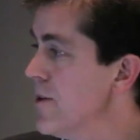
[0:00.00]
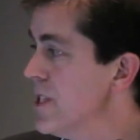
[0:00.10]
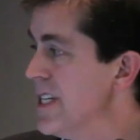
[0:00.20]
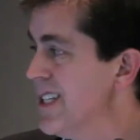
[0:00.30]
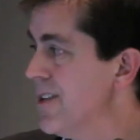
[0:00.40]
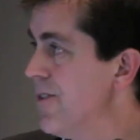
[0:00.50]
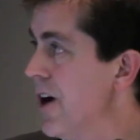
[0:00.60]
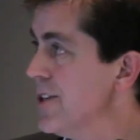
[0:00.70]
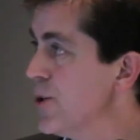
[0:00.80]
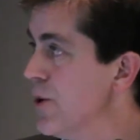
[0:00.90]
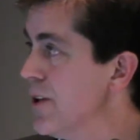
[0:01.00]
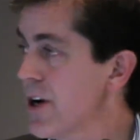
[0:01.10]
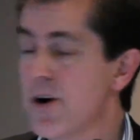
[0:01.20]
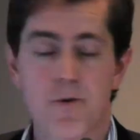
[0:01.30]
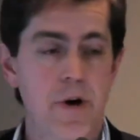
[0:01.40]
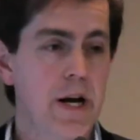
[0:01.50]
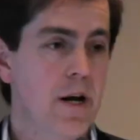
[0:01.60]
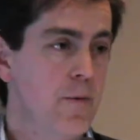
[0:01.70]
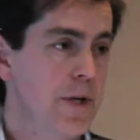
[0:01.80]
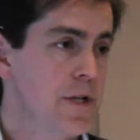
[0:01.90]
There is this device called the
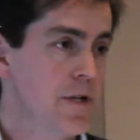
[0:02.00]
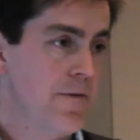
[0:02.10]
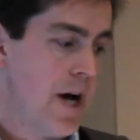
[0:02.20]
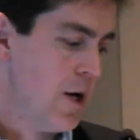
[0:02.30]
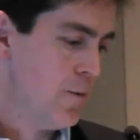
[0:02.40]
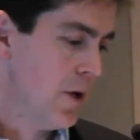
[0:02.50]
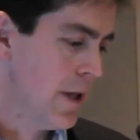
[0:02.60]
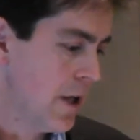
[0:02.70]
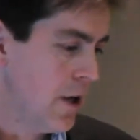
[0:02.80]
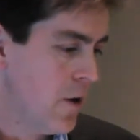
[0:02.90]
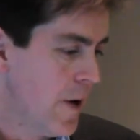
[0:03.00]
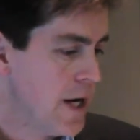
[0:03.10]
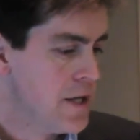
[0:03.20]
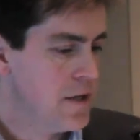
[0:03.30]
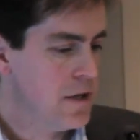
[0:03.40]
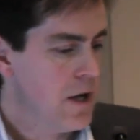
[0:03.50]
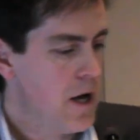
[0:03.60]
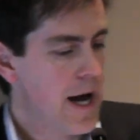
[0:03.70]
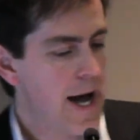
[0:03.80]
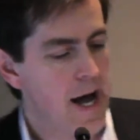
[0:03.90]
Carina, which is available in the US,
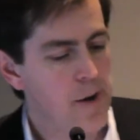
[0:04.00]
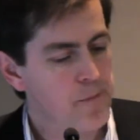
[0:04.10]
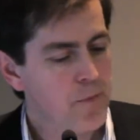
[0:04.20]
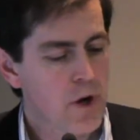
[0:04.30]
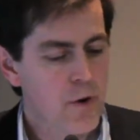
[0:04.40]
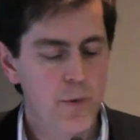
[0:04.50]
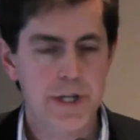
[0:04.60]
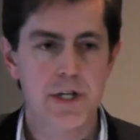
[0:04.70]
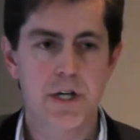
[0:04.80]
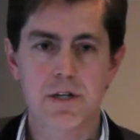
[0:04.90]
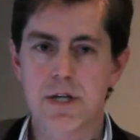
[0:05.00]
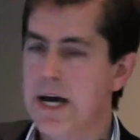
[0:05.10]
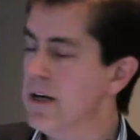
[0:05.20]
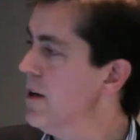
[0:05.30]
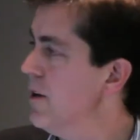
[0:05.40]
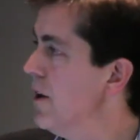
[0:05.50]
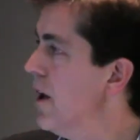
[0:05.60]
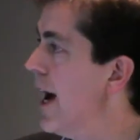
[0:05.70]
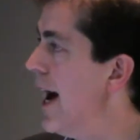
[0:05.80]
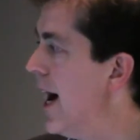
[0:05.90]
which is a
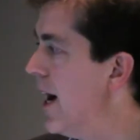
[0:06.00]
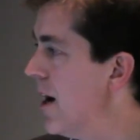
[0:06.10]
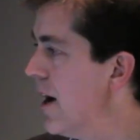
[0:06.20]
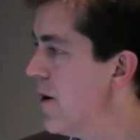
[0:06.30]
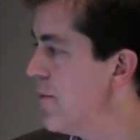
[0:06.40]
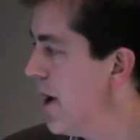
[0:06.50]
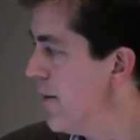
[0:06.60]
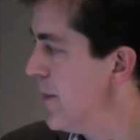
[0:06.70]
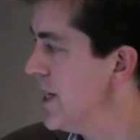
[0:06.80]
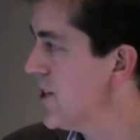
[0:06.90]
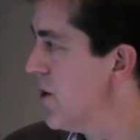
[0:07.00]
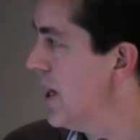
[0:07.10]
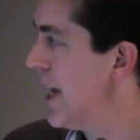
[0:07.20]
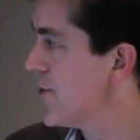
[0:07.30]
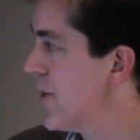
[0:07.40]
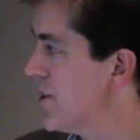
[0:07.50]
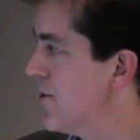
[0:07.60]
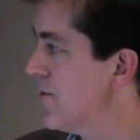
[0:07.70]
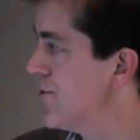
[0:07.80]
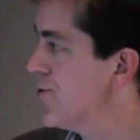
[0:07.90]
little
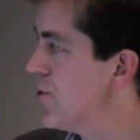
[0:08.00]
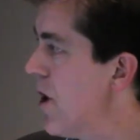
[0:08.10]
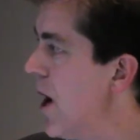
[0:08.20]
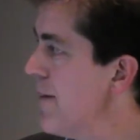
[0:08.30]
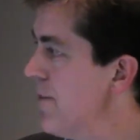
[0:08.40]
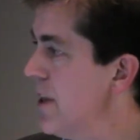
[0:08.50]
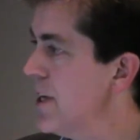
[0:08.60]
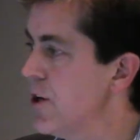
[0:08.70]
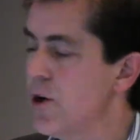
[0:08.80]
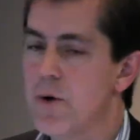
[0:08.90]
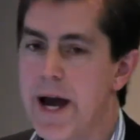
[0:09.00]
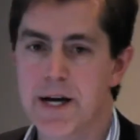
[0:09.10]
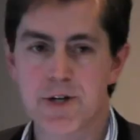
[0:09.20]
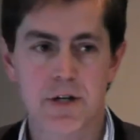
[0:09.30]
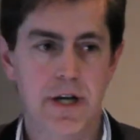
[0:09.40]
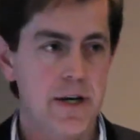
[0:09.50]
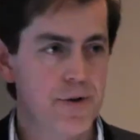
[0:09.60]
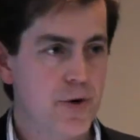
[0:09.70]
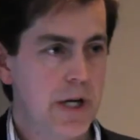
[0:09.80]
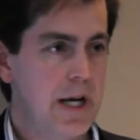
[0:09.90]
piezoelectric driver that you
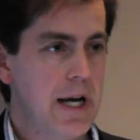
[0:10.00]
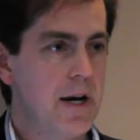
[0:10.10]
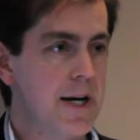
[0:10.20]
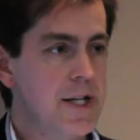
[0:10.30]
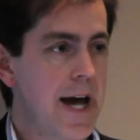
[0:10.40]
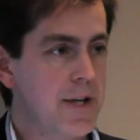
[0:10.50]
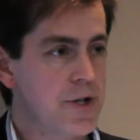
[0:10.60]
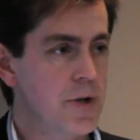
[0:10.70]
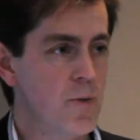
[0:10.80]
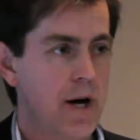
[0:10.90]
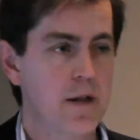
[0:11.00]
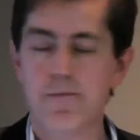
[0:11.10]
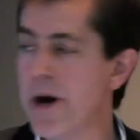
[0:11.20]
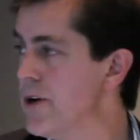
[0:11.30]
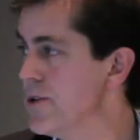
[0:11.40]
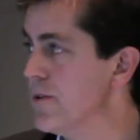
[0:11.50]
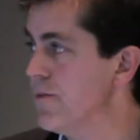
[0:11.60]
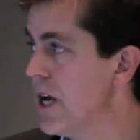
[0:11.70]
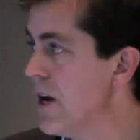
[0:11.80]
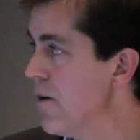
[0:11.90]
actually drill in and attach to one of the bones
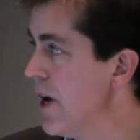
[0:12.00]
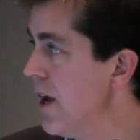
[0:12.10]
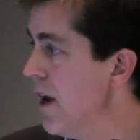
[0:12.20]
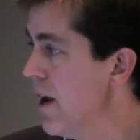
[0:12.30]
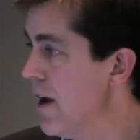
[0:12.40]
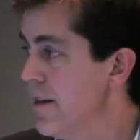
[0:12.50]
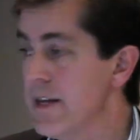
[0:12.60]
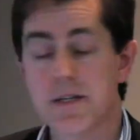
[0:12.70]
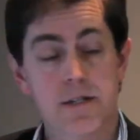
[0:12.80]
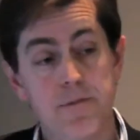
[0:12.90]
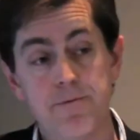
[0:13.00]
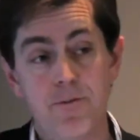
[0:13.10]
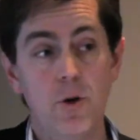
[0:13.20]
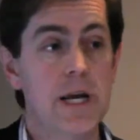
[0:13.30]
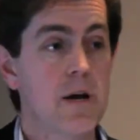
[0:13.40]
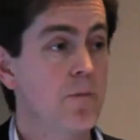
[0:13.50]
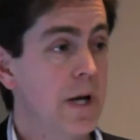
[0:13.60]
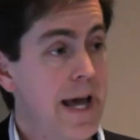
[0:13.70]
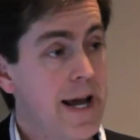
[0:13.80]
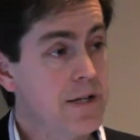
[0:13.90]
of hearing. This is a fully
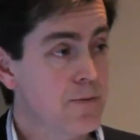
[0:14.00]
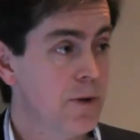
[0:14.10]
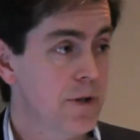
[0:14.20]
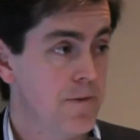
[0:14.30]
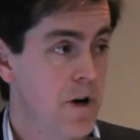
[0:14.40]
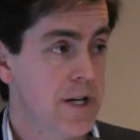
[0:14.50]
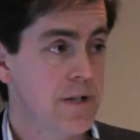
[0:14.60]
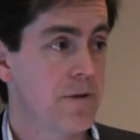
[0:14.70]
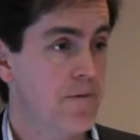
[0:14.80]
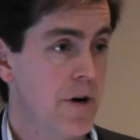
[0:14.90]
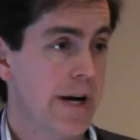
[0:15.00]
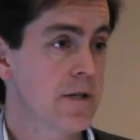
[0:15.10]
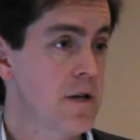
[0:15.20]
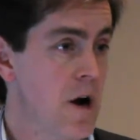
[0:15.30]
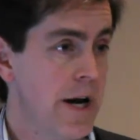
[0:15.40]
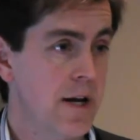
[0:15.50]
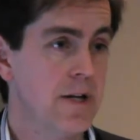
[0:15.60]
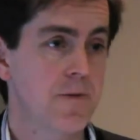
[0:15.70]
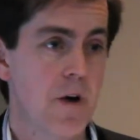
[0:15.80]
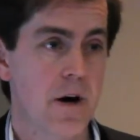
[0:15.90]
implantable device, so very
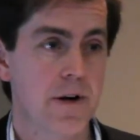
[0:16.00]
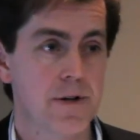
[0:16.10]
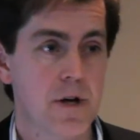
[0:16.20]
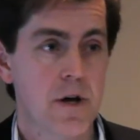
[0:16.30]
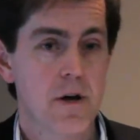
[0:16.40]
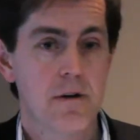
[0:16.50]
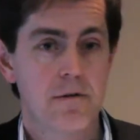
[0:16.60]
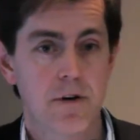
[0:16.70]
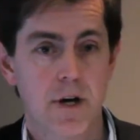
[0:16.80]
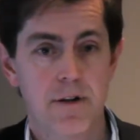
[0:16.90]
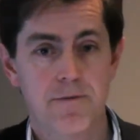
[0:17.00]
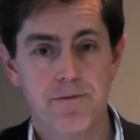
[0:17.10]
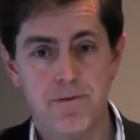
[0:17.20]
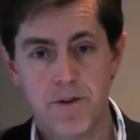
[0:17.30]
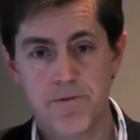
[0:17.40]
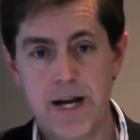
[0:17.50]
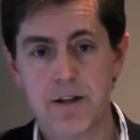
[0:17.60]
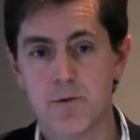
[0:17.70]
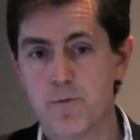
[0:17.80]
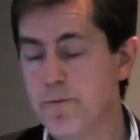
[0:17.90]
exciting as far as the
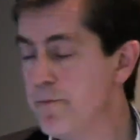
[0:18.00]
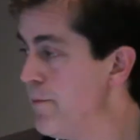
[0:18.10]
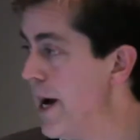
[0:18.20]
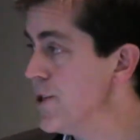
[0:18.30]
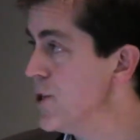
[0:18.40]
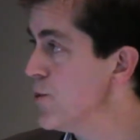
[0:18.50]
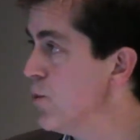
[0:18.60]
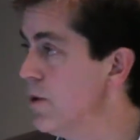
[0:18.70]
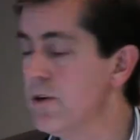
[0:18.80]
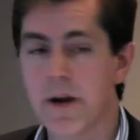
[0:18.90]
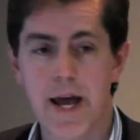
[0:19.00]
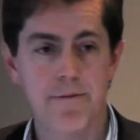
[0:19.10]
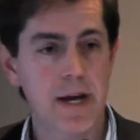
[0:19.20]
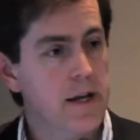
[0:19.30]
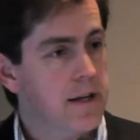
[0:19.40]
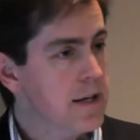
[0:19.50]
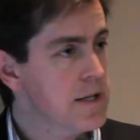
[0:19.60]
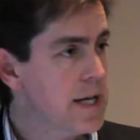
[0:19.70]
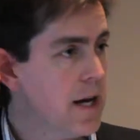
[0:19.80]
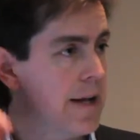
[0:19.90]
fact that patients will not have
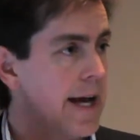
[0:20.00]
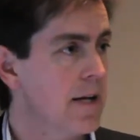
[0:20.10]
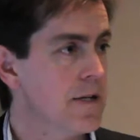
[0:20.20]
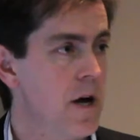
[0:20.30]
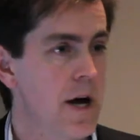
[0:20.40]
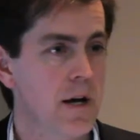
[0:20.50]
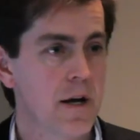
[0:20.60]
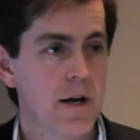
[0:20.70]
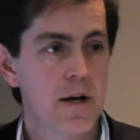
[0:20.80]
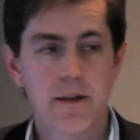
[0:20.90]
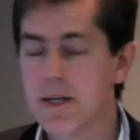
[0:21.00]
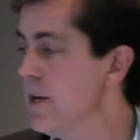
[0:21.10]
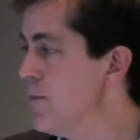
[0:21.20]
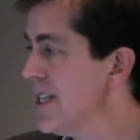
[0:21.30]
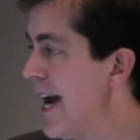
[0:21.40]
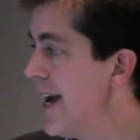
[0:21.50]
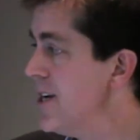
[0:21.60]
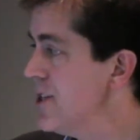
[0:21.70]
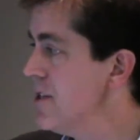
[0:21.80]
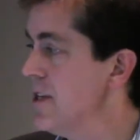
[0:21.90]
anything to see on the outside. The
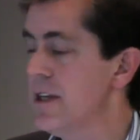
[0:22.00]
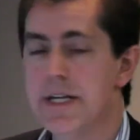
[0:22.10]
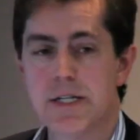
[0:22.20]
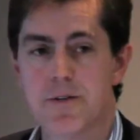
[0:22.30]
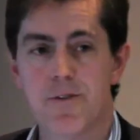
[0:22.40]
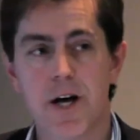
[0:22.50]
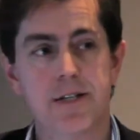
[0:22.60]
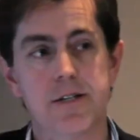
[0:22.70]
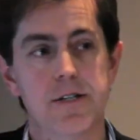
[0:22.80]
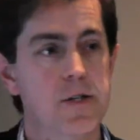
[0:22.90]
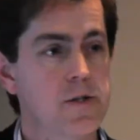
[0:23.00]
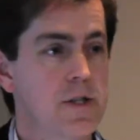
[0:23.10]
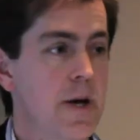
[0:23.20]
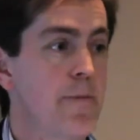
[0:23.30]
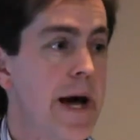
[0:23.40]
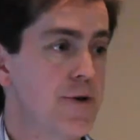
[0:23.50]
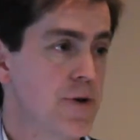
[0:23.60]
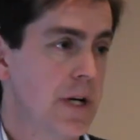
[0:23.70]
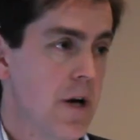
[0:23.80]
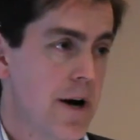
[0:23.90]
limitations in these devices is their
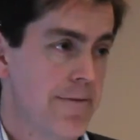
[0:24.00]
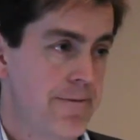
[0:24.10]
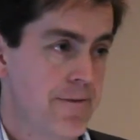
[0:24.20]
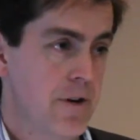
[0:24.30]
battery life.